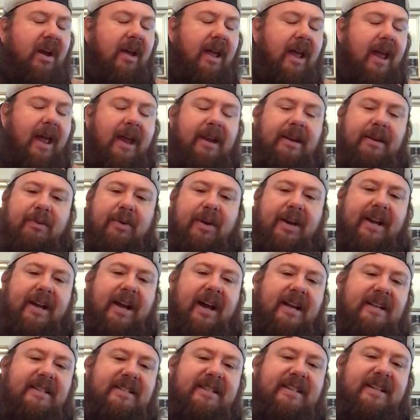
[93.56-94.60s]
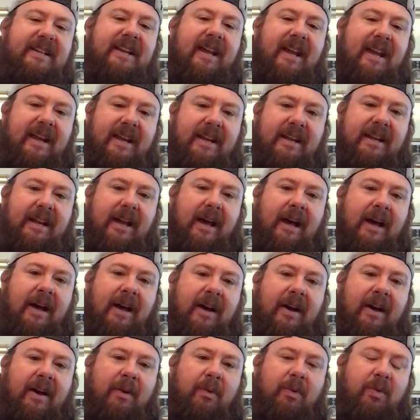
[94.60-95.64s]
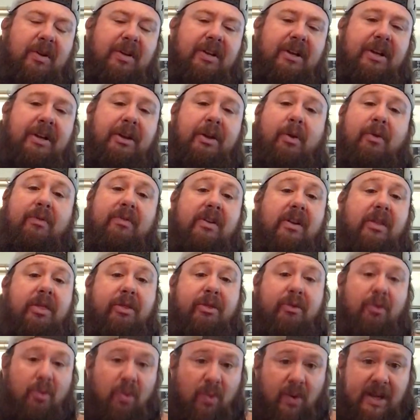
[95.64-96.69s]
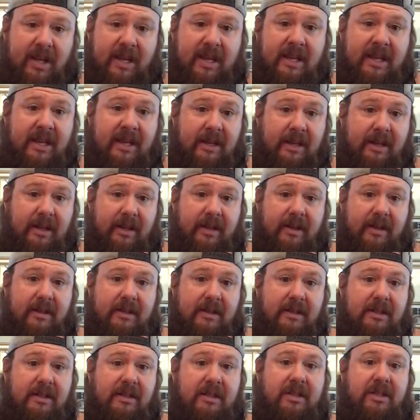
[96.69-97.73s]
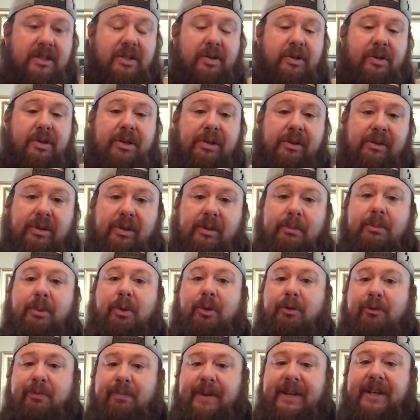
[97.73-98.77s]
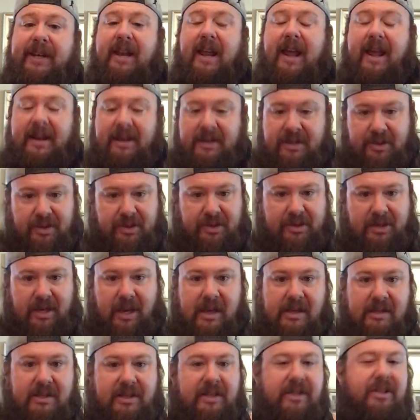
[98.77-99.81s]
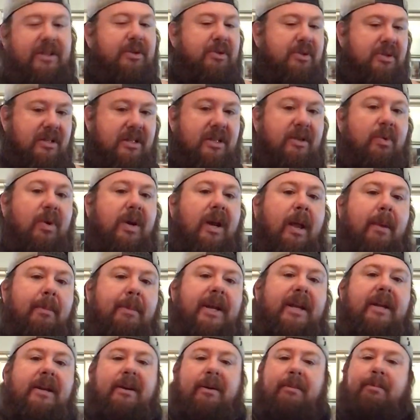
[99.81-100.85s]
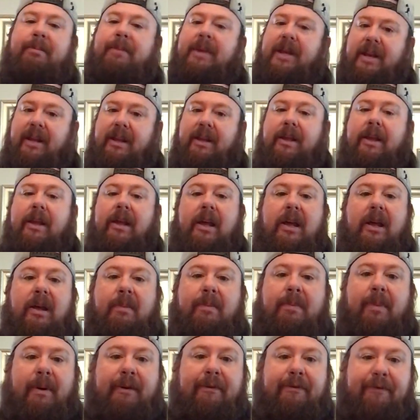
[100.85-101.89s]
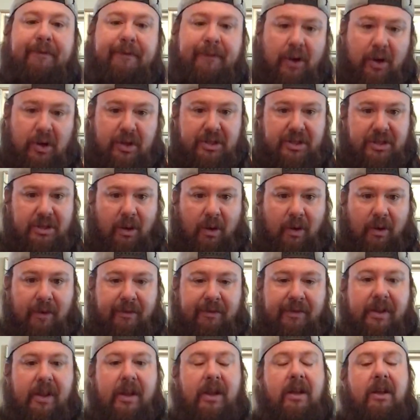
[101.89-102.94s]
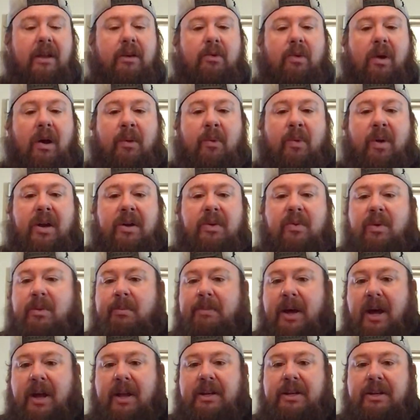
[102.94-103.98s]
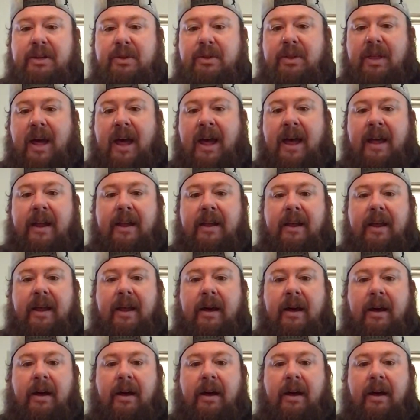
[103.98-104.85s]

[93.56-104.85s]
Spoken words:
Anyway, guys, today we're going to go over 3 circular movement exercises. You'll see what I mean in a minute, but first off, I want to remind you that